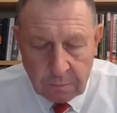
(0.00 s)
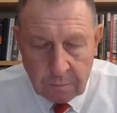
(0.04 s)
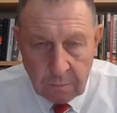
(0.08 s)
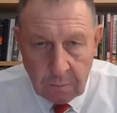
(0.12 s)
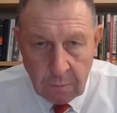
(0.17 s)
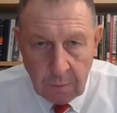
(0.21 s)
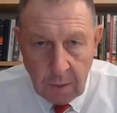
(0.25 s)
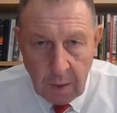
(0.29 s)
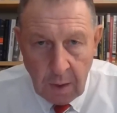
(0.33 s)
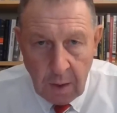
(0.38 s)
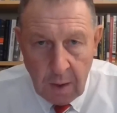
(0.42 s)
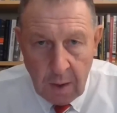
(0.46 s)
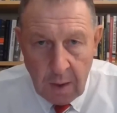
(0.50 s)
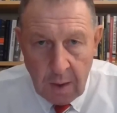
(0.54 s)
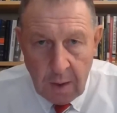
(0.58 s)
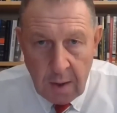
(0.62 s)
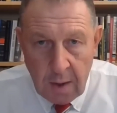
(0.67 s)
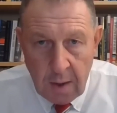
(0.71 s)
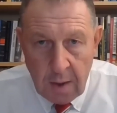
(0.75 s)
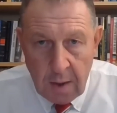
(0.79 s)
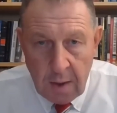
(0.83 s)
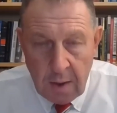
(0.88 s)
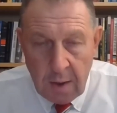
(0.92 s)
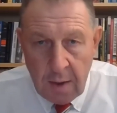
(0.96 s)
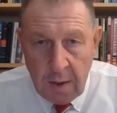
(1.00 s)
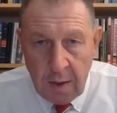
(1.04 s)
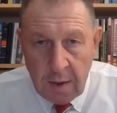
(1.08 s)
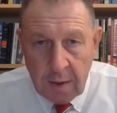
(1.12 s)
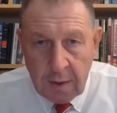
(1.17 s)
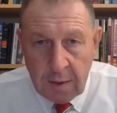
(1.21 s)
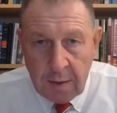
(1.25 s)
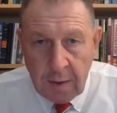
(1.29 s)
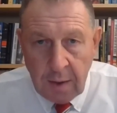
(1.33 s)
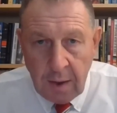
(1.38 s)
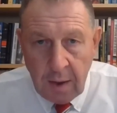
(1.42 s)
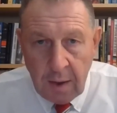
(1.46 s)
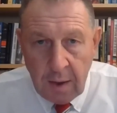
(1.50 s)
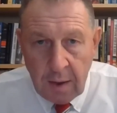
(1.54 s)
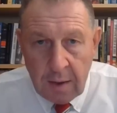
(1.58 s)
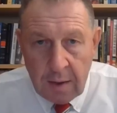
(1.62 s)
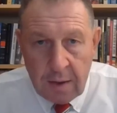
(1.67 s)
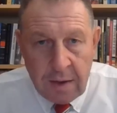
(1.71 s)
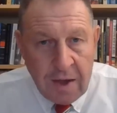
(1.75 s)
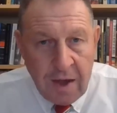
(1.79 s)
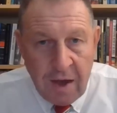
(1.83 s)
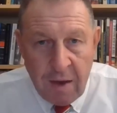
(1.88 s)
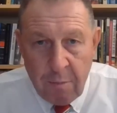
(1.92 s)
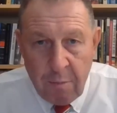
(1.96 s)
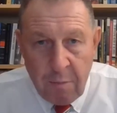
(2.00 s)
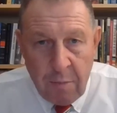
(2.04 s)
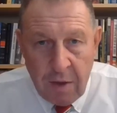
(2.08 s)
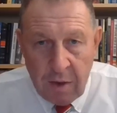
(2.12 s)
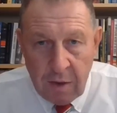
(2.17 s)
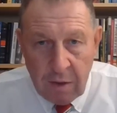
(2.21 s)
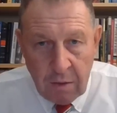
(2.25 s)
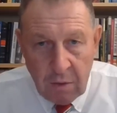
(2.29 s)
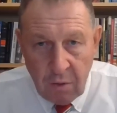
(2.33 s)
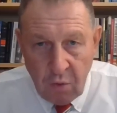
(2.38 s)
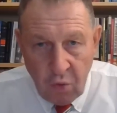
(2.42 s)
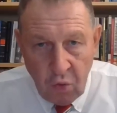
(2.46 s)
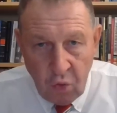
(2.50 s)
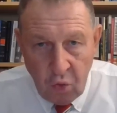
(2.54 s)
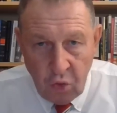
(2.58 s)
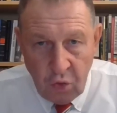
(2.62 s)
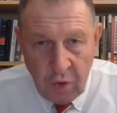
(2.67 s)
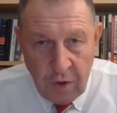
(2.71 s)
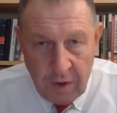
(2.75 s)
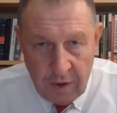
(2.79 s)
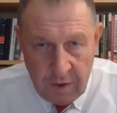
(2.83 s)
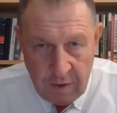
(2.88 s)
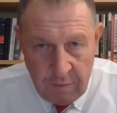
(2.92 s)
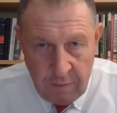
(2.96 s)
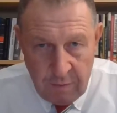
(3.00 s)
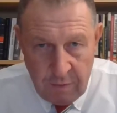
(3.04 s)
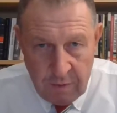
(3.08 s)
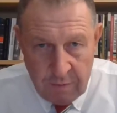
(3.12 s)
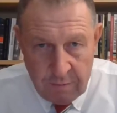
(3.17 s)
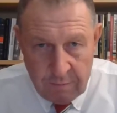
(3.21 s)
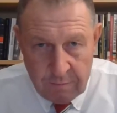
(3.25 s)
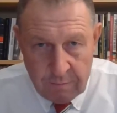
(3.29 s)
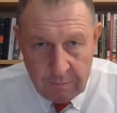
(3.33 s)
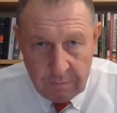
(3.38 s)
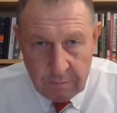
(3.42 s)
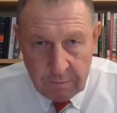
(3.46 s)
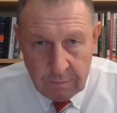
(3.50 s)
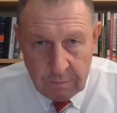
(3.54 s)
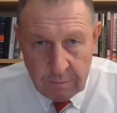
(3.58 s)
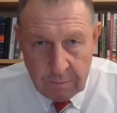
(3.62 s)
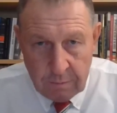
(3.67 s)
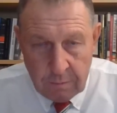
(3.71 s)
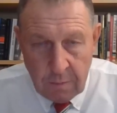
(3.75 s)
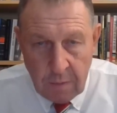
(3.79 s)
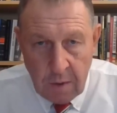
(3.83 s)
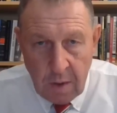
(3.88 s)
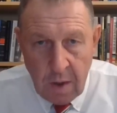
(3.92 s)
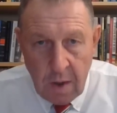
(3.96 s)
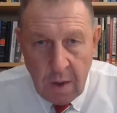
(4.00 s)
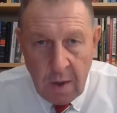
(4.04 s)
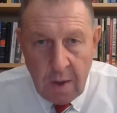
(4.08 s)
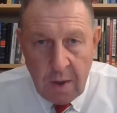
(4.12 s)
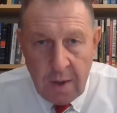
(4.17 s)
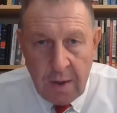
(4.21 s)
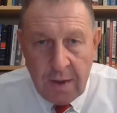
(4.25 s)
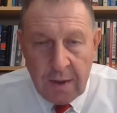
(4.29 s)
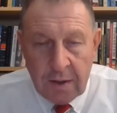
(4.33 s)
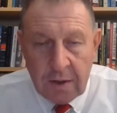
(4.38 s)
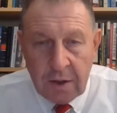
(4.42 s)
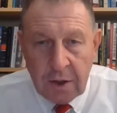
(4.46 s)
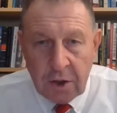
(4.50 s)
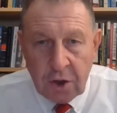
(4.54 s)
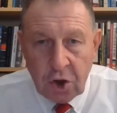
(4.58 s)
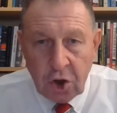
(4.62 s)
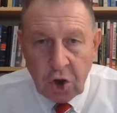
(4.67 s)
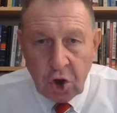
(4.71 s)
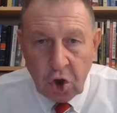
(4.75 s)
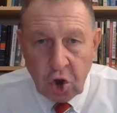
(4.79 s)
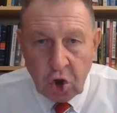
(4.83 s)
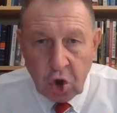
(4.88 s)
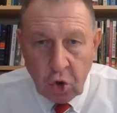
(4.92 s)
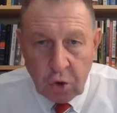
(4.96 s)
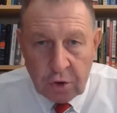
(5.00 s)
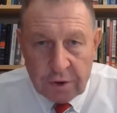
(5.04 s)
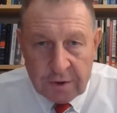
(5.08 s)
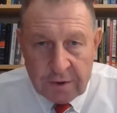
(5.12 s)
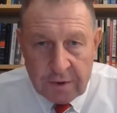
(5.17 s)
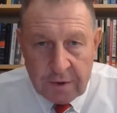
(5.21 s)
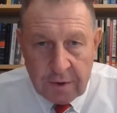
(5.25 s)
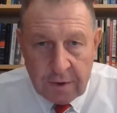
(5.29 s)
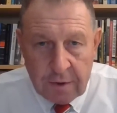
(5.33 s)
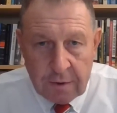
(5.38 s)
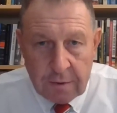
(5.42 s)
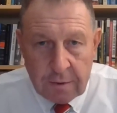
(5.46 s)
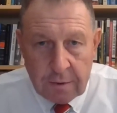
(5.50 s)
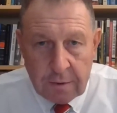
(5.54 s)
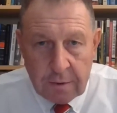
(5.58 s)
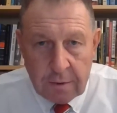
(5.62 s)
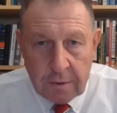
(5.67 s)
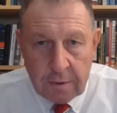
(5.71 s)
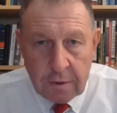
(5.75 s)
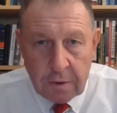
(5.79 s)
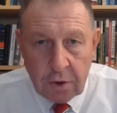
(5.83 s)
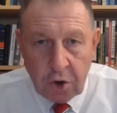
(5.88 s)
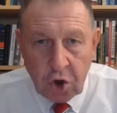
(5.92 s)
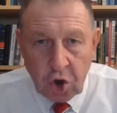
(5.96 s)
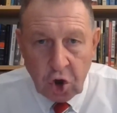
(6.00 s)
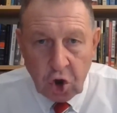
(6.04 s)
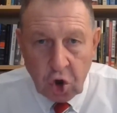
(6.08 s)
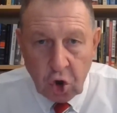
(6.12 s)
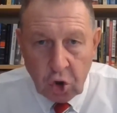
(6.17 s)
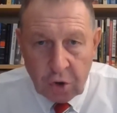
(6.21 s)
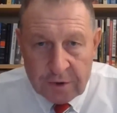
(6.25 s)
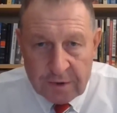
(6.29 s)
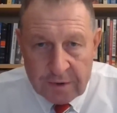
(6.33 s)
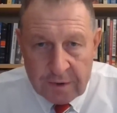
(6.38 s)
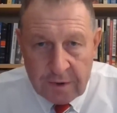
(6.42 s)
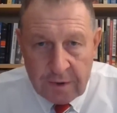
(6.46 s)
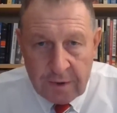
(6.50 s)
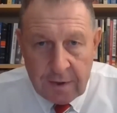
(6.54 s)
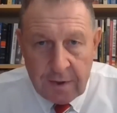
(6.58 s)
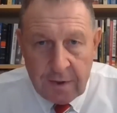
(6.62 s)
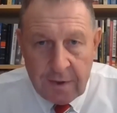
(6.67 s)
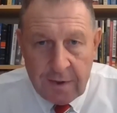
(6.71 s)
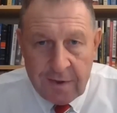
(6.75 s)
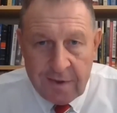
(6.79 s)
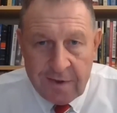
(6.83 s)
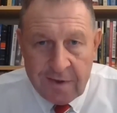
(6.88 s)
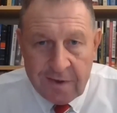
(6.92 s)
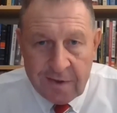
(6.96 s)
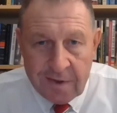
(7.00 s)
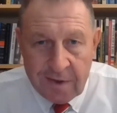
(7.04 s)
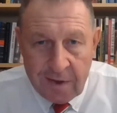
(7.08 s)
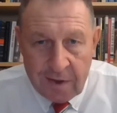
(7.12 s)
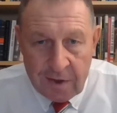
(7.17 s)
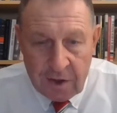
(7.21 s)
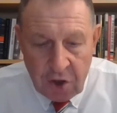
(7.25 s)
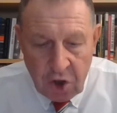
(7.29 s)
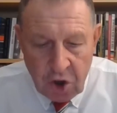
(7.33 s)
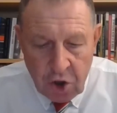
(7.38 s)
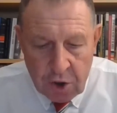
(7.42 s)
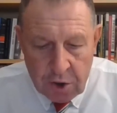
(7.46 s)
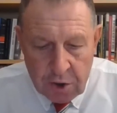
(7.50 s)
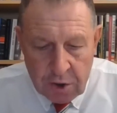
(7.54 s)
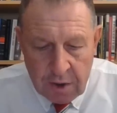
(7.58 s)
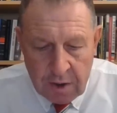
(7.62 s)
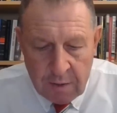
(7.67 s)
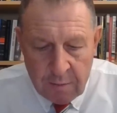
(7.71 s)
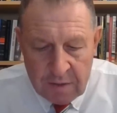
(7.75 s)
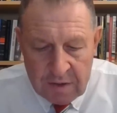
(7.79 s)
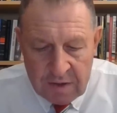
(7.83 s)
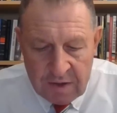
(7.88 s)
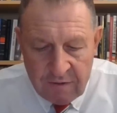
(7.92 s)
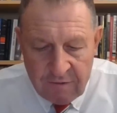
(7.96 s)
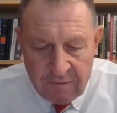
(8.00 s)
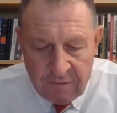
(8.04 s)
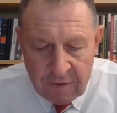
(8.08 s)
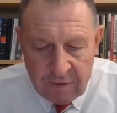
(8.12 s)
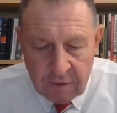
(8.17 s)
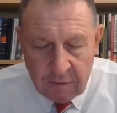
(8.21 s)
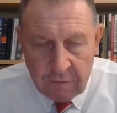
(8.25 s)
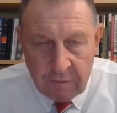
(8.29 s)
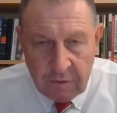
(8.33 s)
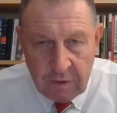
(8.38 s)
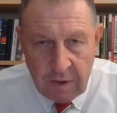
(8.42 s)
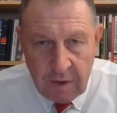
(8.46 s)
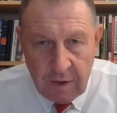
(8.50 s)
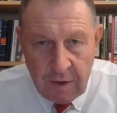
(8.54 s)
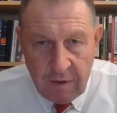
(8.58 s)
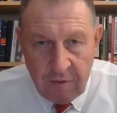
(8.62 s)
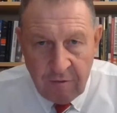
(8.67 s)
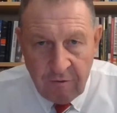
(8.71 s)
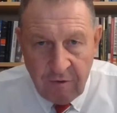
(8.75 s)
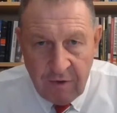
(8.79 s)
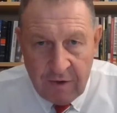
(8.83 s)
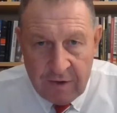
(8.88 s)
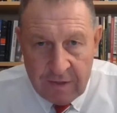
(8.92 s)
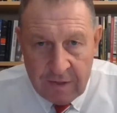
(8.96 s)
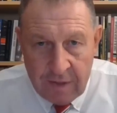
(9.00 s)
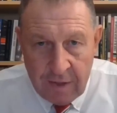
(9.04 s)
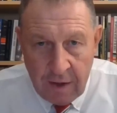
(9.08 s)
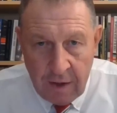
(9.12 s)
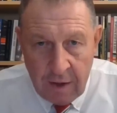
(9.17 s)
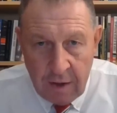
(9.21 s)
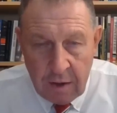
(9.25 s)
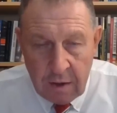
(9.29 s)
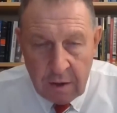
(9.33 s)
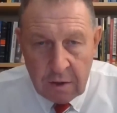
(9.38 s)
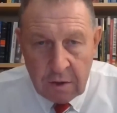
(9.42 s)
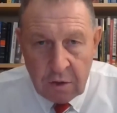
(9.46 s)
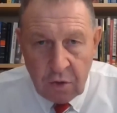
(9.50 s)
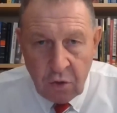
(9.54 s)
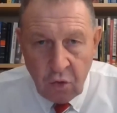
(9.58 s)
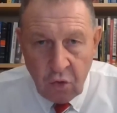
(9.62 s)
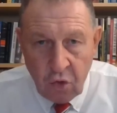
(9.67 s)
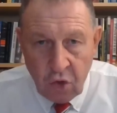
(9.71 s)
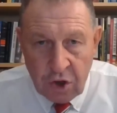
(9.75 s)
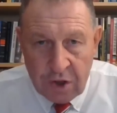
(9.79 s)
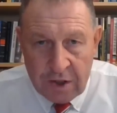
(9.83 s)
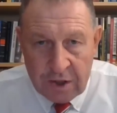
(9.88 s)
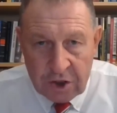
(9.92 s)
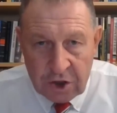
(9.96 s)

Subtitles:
When the Biden administration came to power in 2021, it resumed negotiations and lifted a significant portion of the sanctions imposed by the Trump administration.